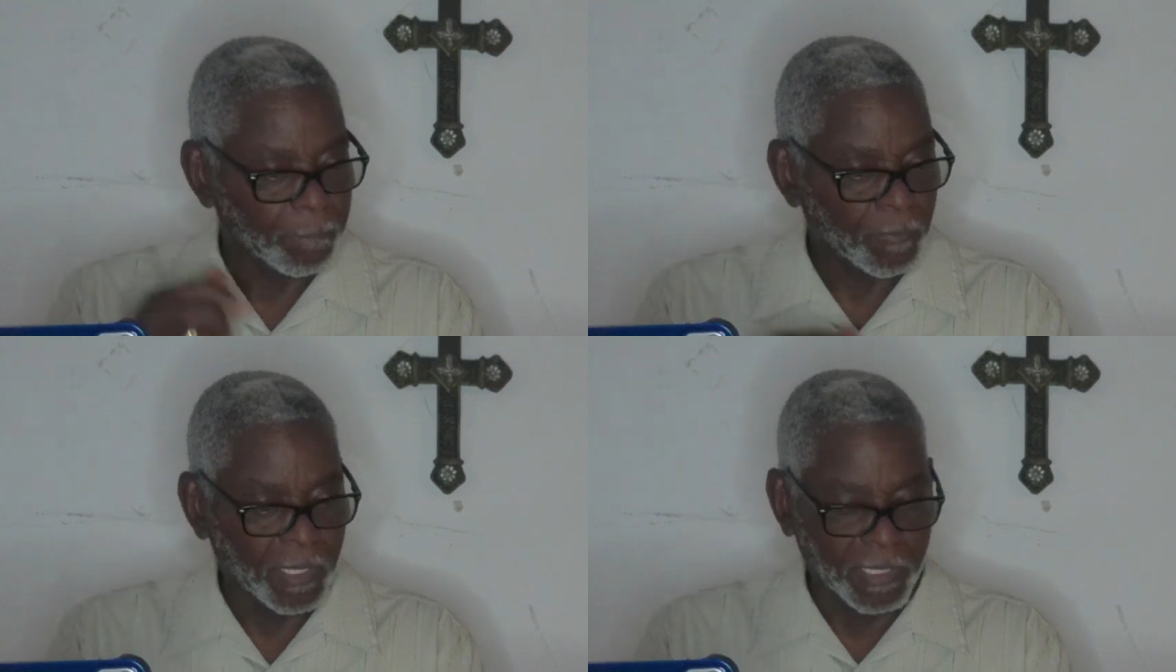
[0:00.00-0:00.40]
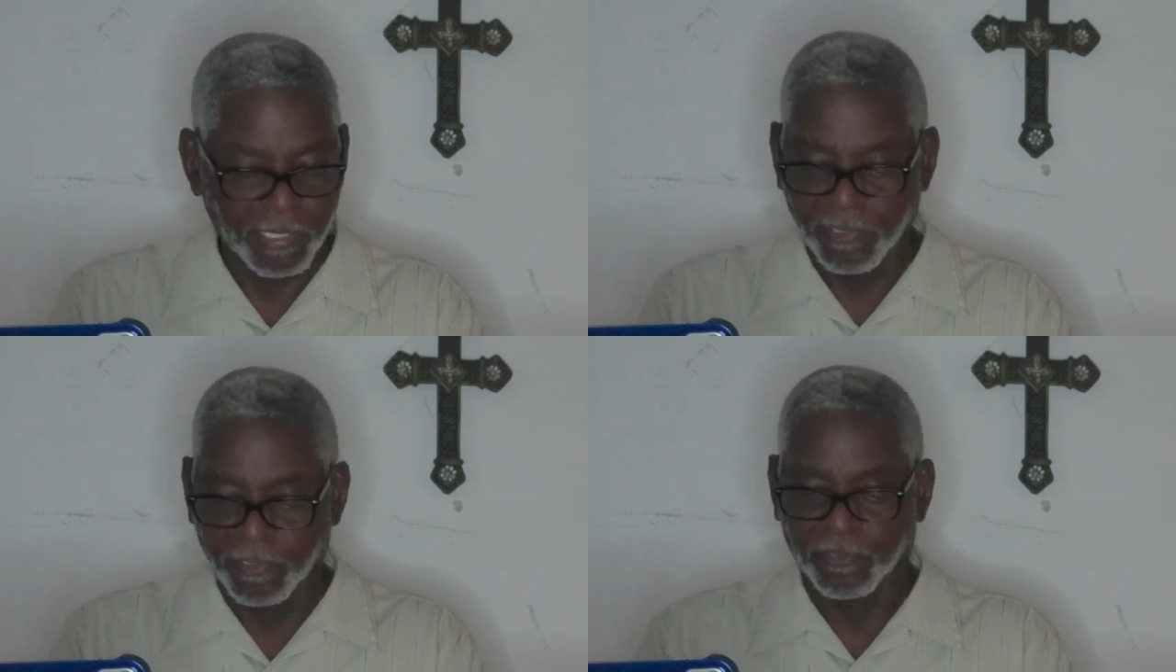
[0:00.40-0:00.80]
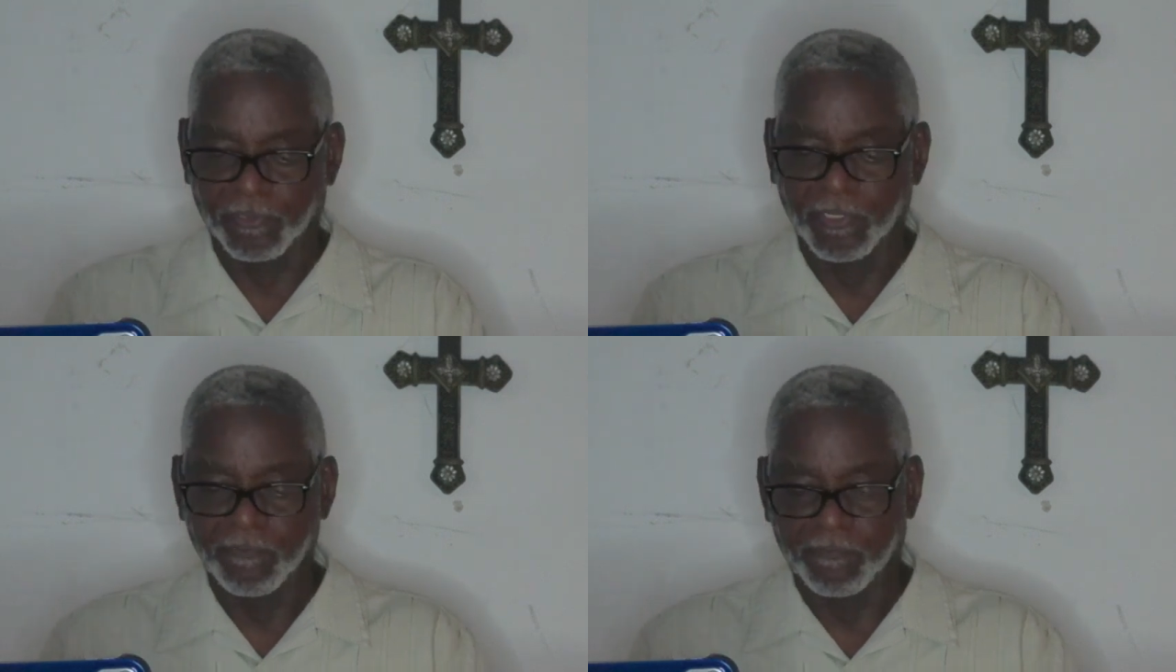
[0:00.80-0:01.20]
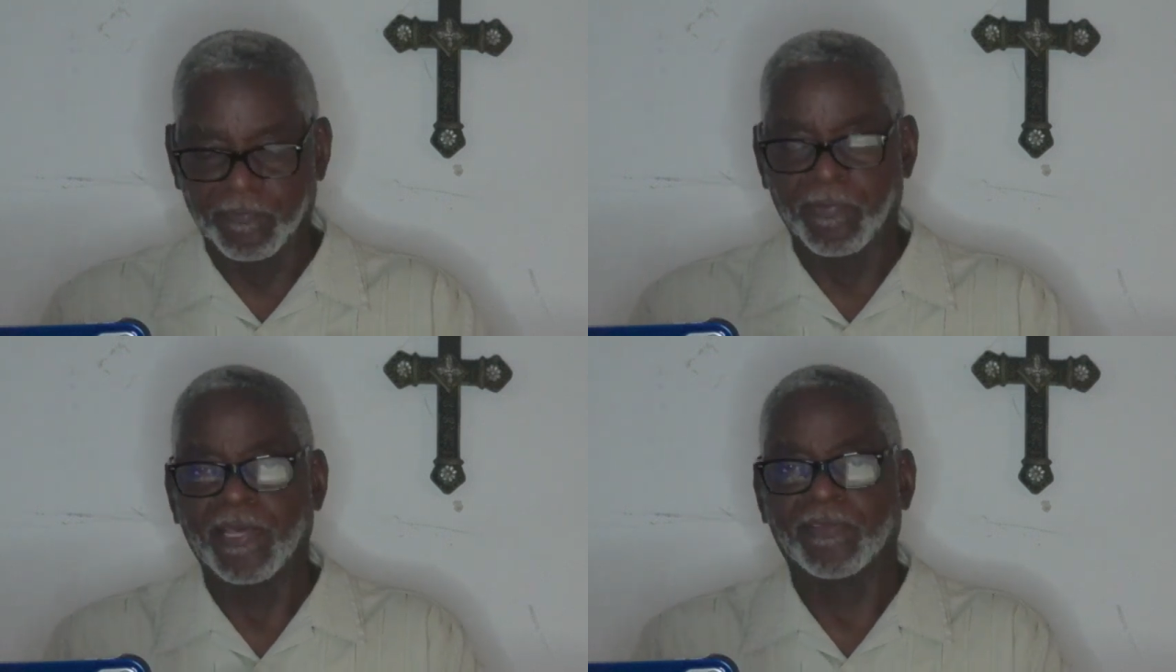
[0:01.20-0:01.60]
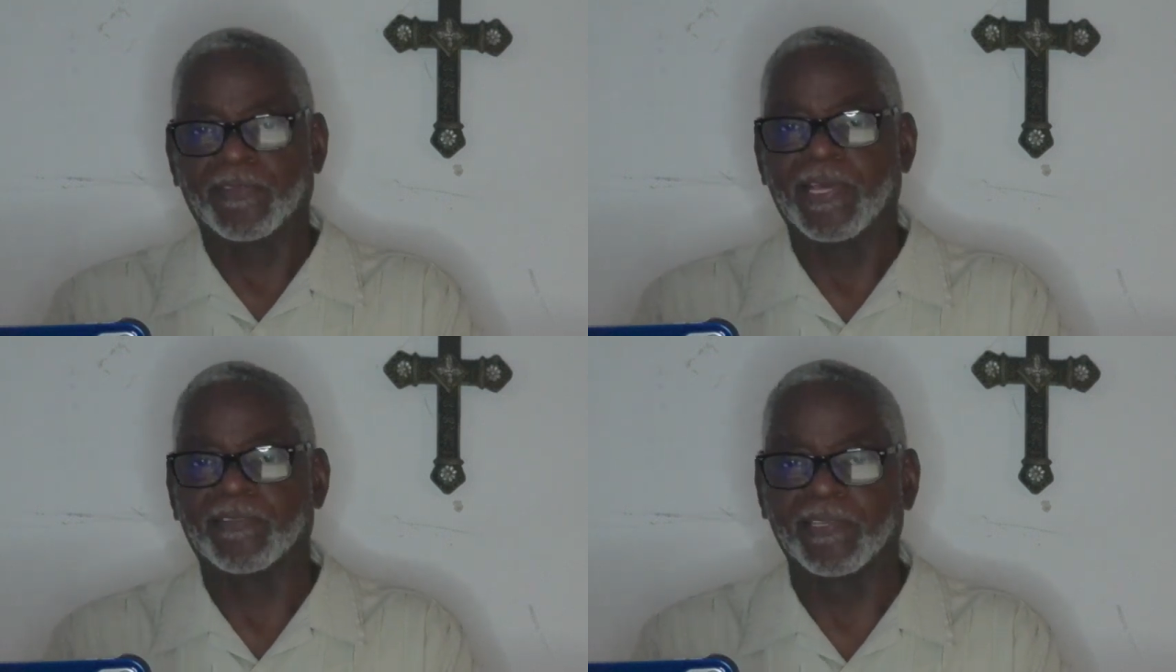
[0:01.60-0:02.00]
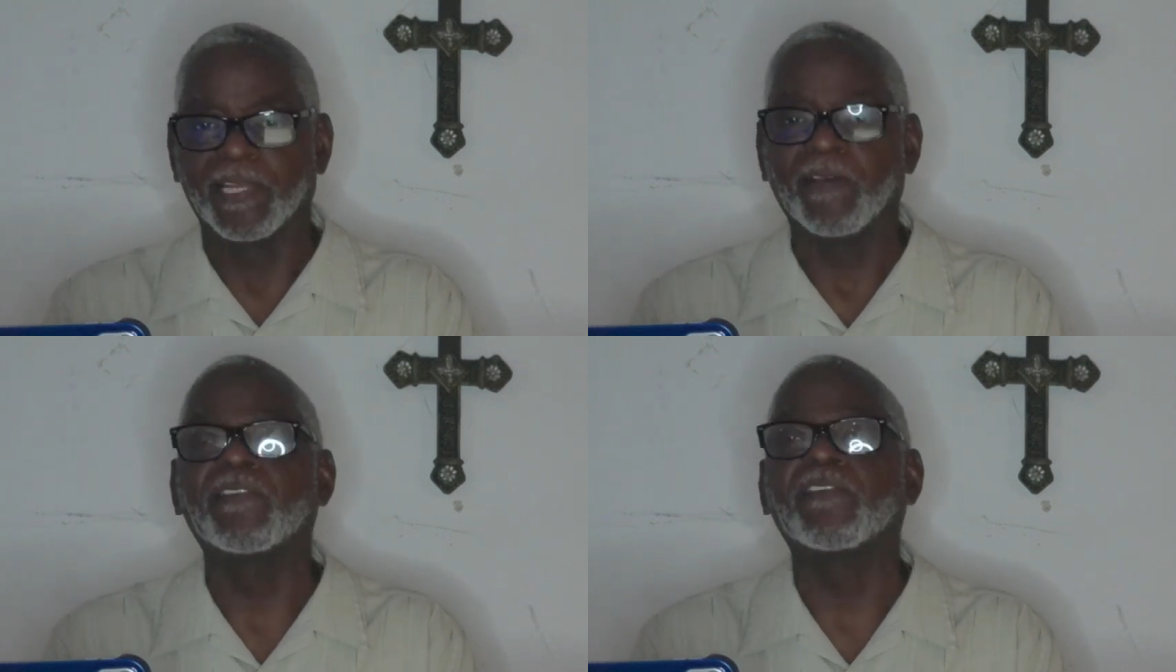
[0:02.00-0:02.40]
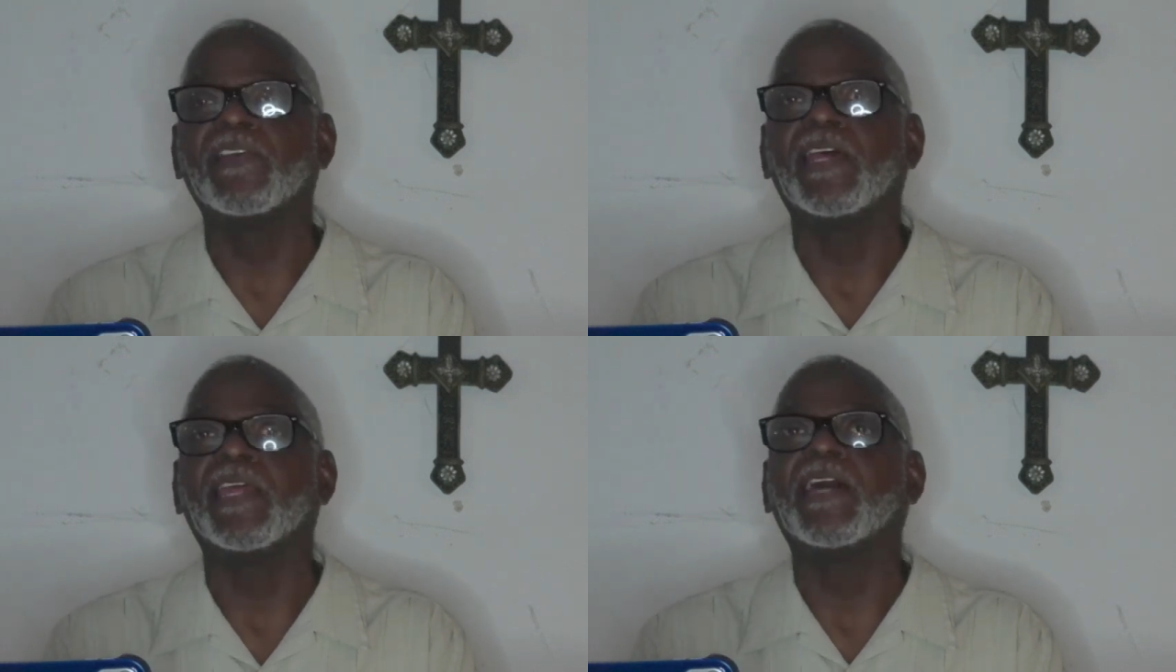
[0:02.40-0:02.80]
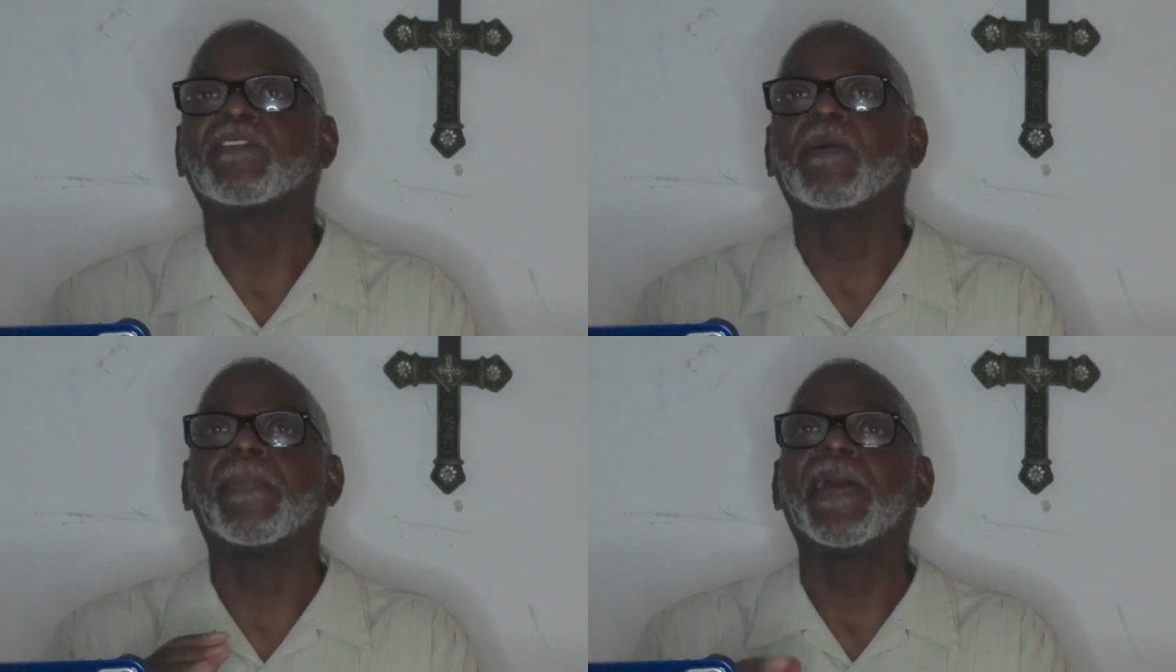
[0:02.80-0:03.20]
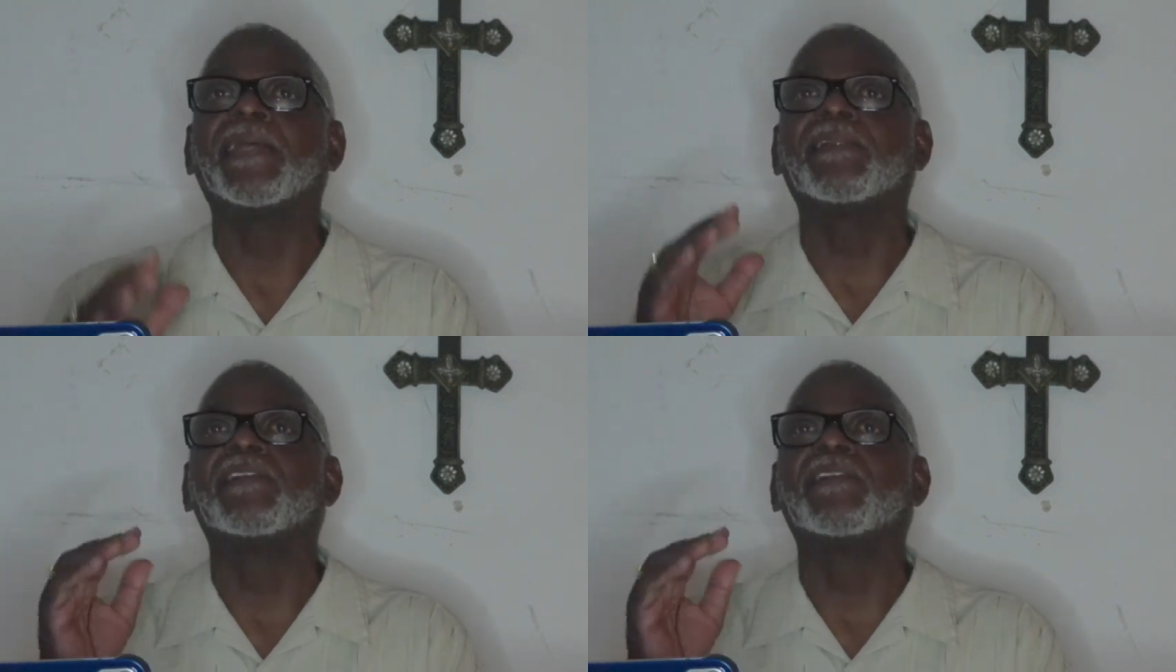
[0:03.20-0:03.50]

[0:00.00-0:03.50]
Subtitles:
has left the city, has abandoned the